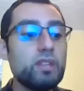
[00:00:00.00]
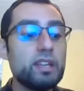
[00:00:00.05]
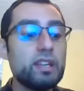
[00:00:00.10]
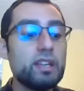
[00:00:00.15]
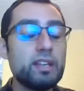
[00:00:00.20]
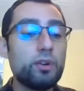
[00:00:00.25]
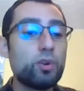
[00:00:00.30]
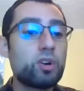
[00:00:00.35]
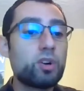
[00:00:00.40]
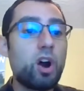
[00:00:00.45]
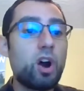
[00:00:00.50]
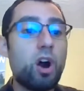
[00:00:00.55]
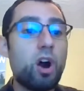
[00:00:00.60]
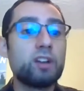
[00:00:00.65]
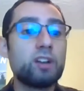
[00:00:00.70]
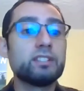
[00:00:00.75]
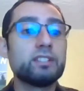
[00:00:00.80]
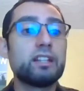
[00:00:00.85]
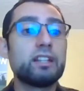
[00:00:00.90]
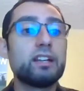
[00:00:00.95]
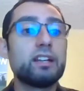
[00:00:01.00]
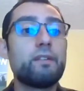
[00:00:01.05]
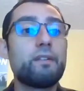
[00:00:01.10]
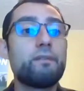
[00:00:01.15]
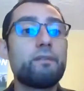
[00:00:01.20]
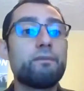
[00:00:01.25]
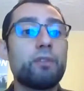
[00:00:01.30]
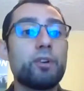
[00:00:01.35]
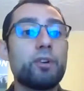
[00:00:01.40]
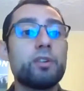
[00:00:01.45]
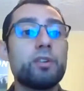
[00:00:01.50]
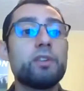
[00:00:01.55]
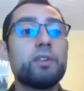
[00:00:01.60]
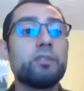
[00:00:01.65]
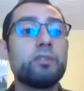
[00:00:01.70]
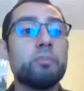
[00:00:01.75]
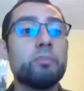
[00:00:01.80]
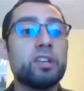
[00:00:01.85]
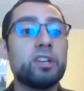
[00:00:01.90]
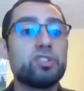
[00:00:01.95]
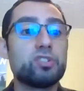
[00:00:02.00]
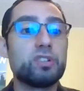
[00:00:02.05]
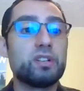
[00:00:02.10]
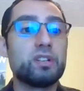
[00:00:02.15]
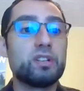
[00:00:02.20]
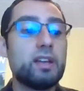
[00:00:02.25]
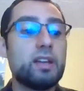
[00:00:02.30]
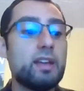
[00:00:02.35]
it'll cause further inflammation.